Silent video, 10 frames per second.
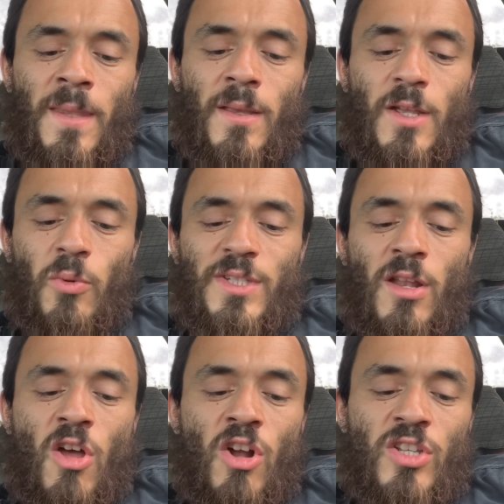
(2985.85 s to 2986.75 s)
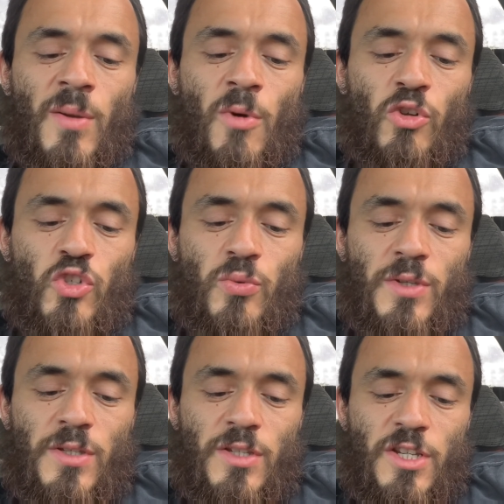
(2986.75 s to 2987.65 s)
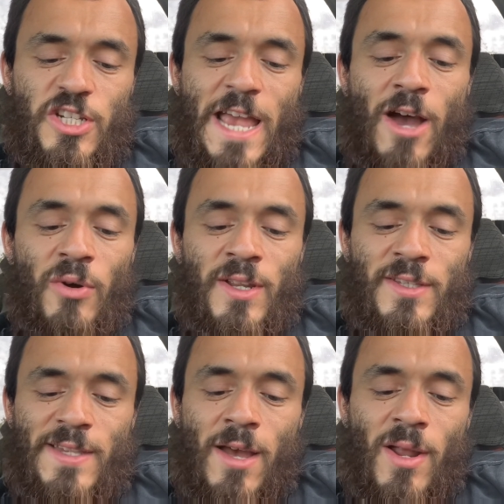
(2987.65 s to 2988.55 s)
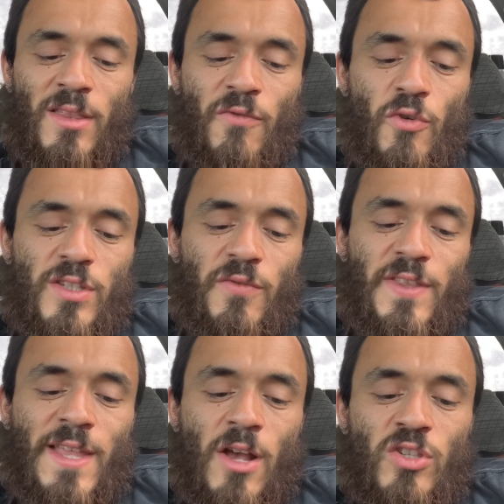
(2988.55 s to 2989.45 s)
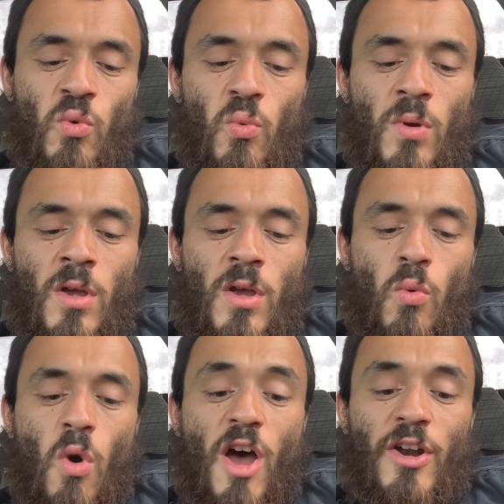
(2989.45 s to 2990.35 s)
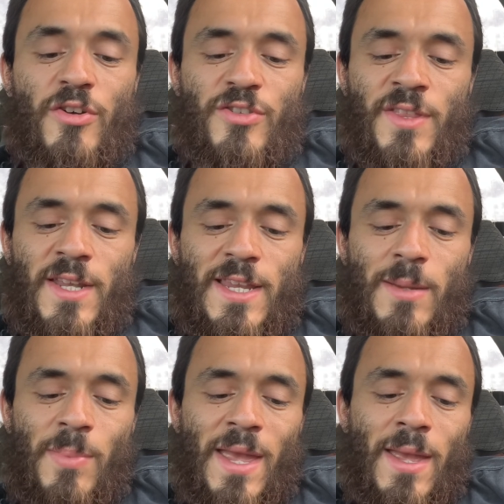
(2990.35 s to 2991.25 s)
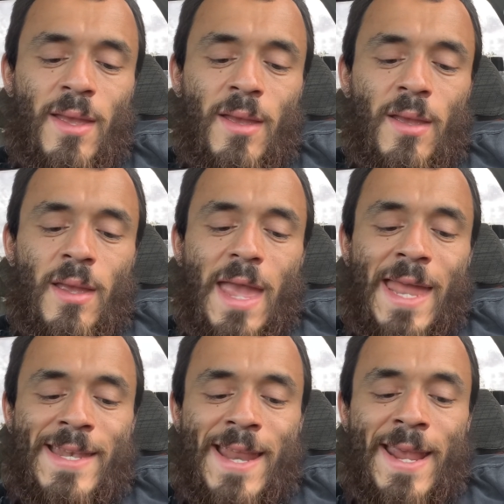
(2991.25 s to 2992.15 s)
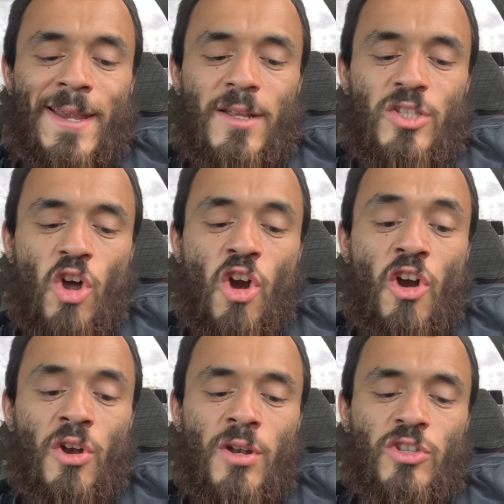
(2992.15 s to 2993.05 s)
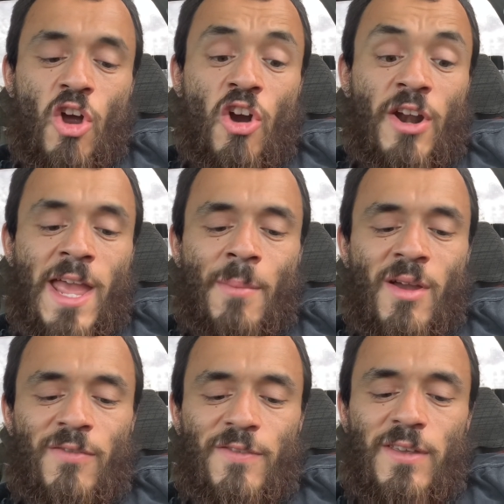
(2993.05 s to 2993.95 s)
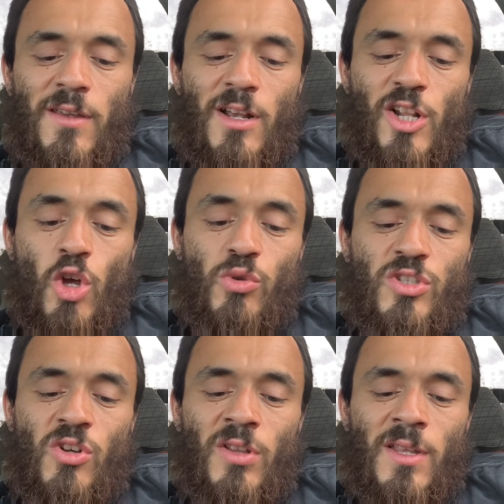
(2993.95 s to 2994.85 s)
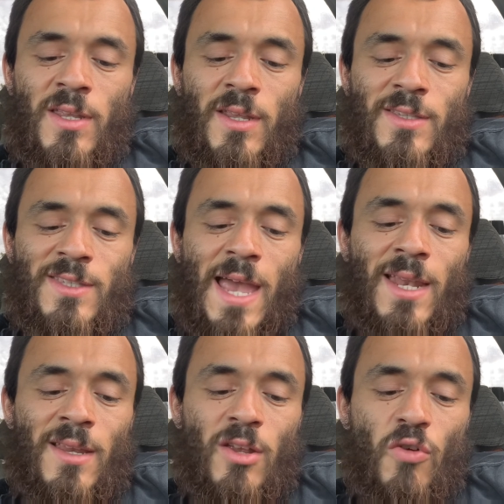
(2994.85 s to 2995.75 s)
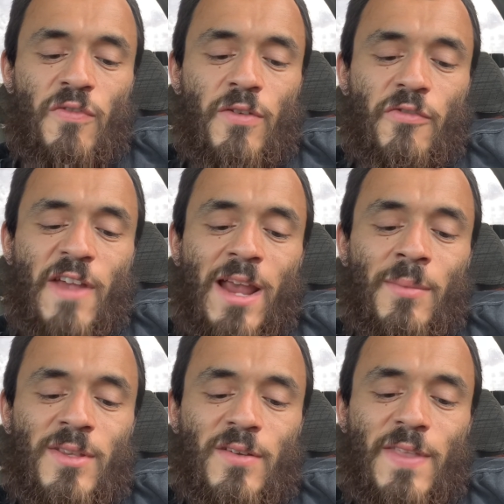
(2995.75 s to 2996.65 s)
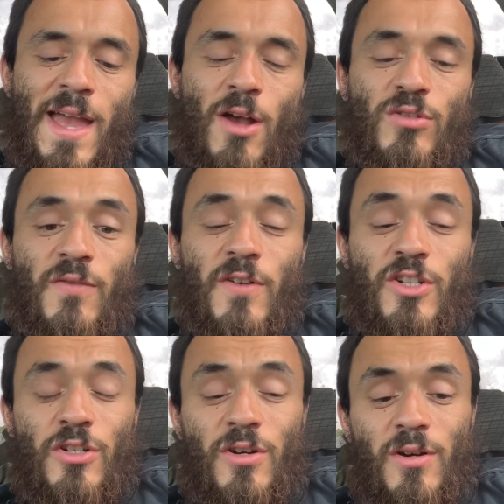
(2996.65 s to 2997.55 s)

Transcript: There was a long, tumultuous, shouting sound like the voice of a thousand waters, in the deep and dank tarn, tarn at my feet closed sullenly and silently over the fragments of the house of Usher.